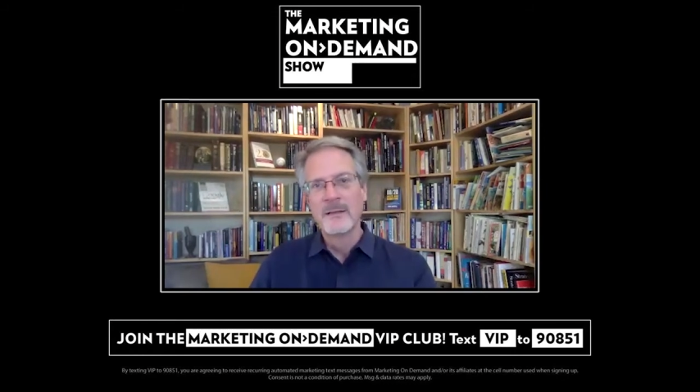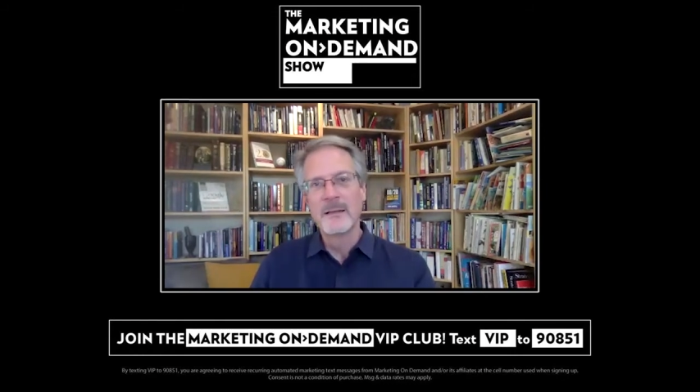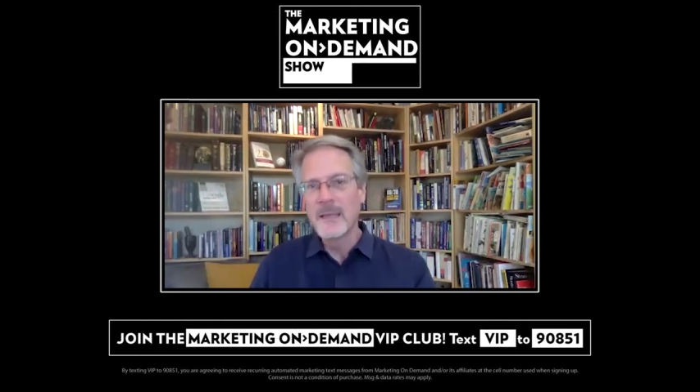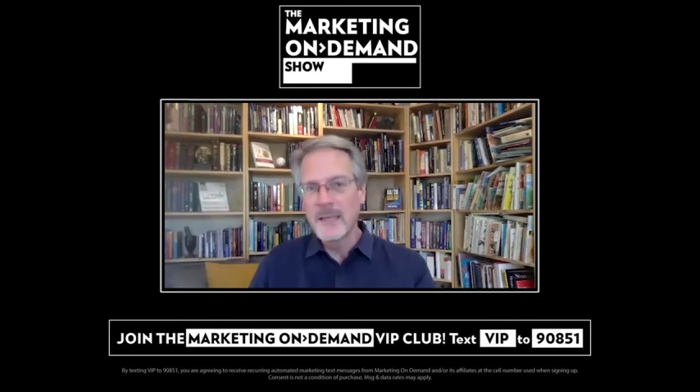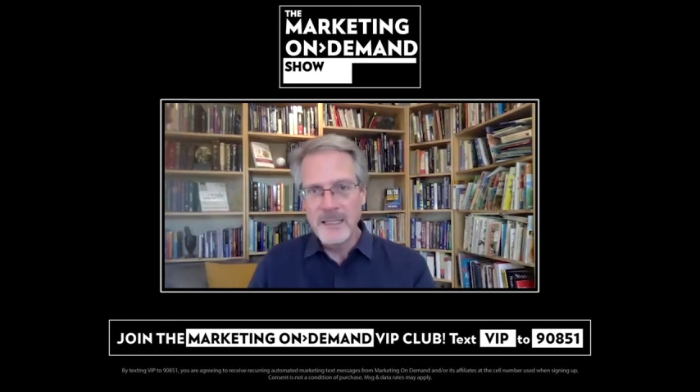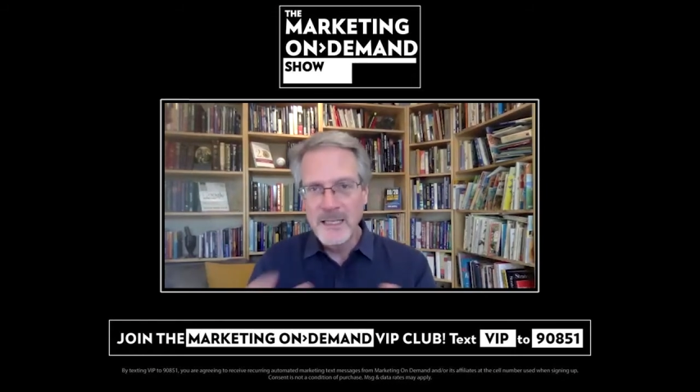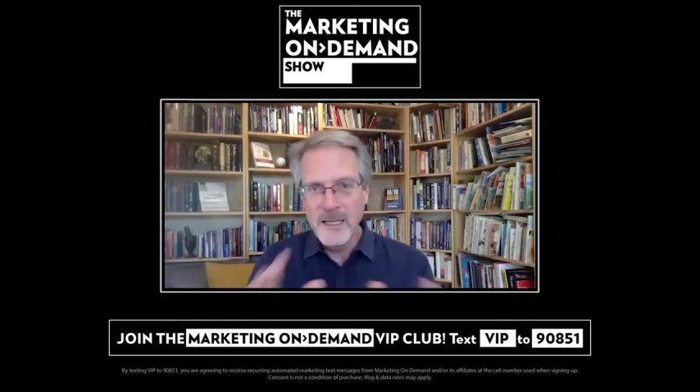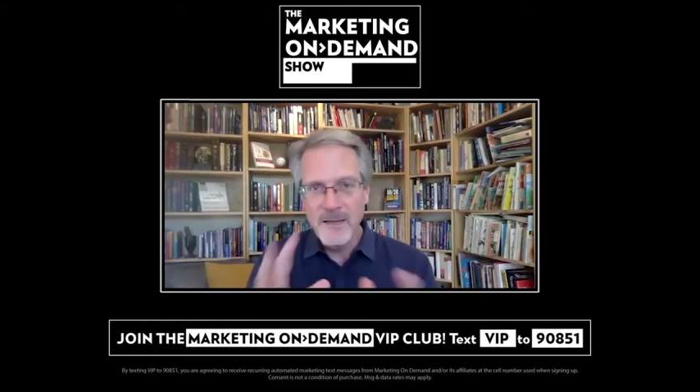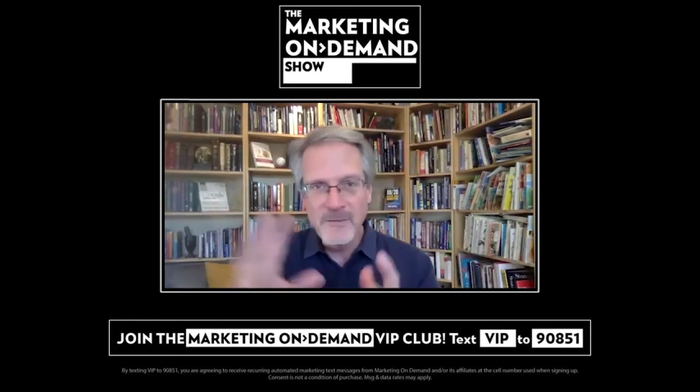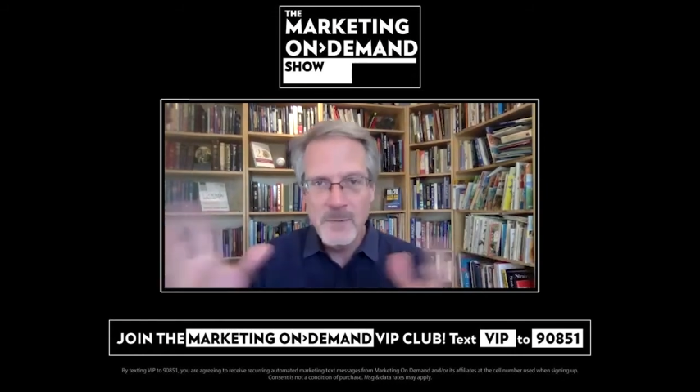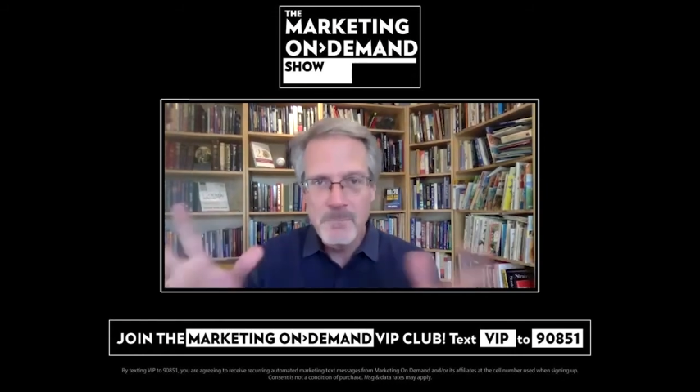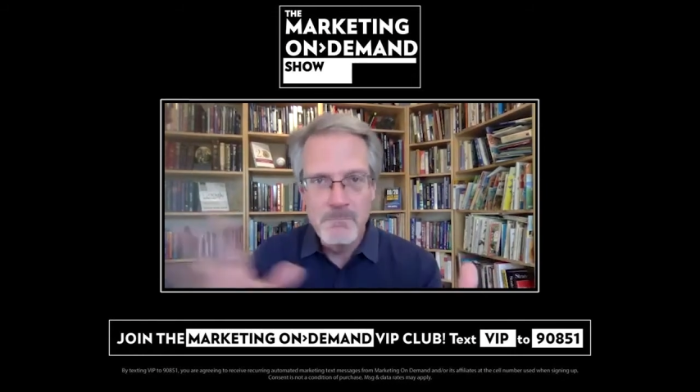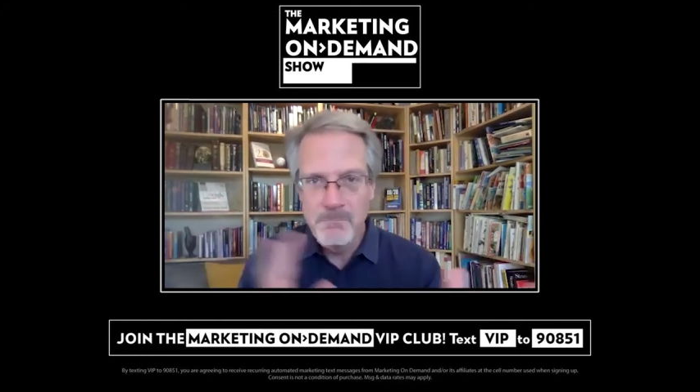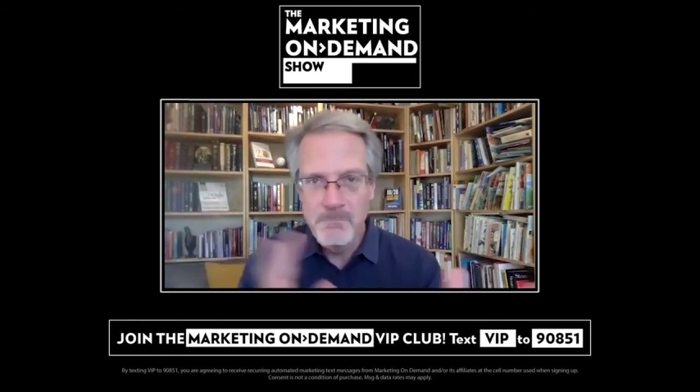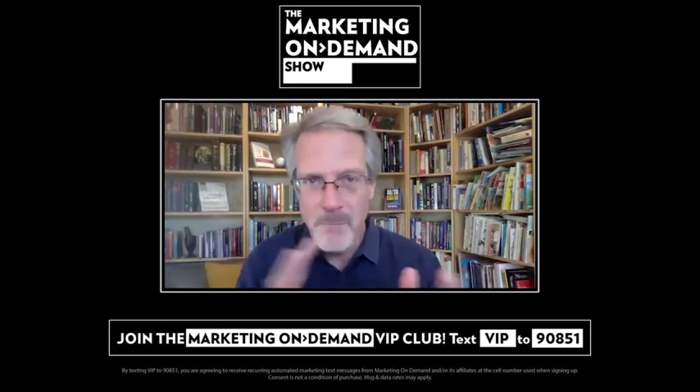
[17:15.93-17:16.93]
like give
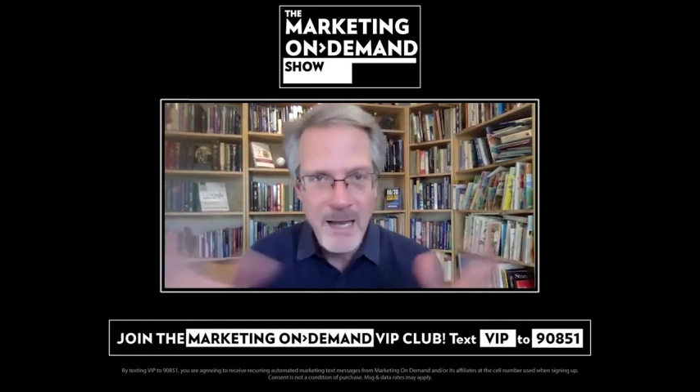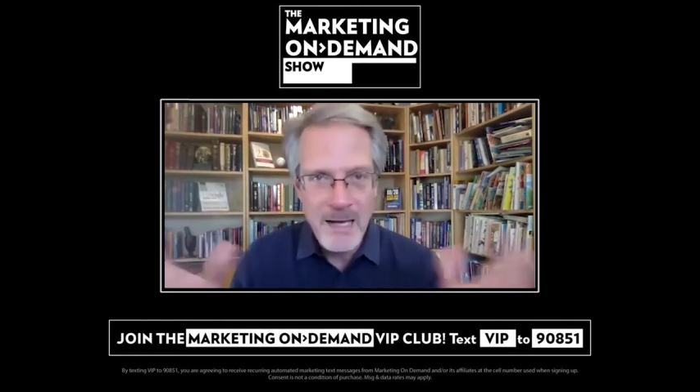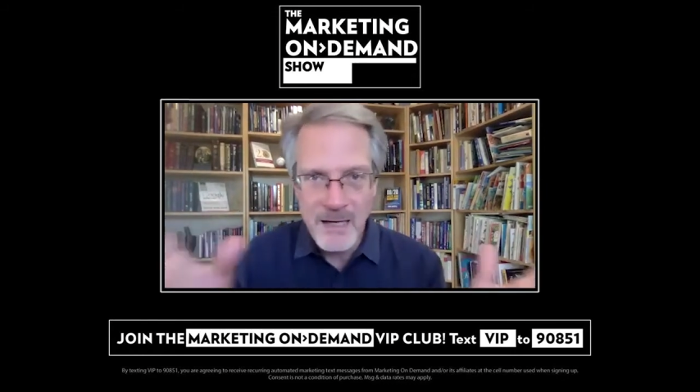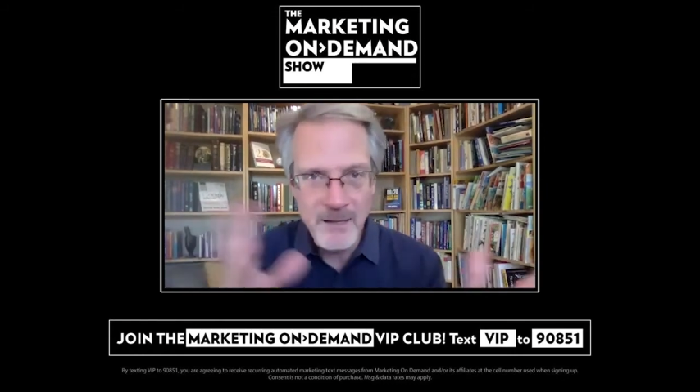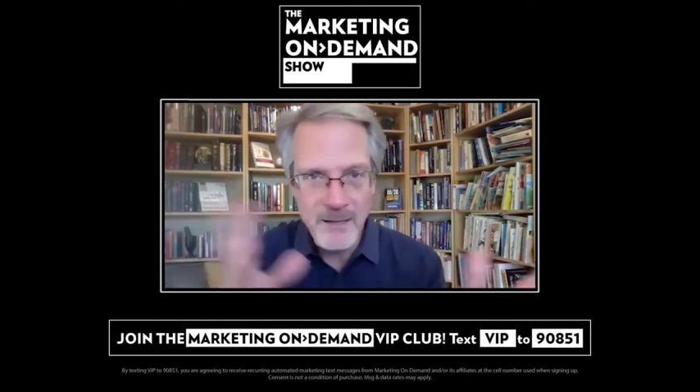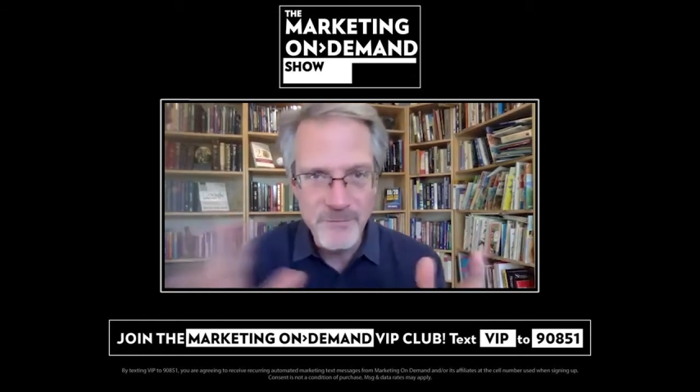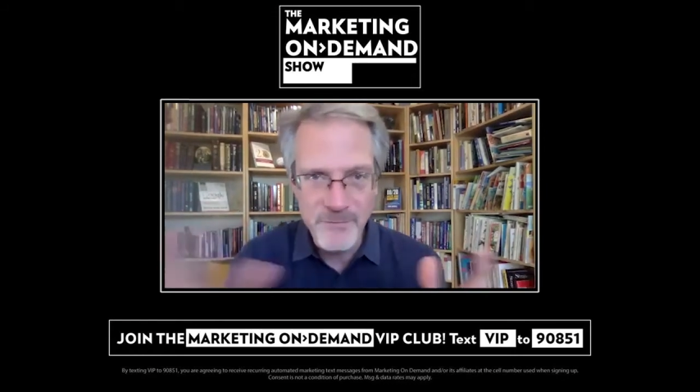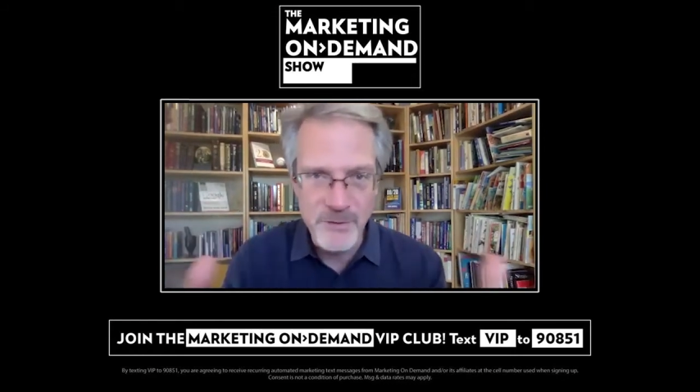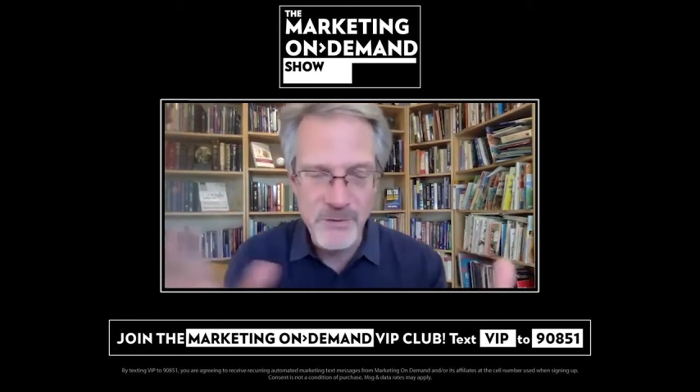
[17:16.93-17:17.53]
him money for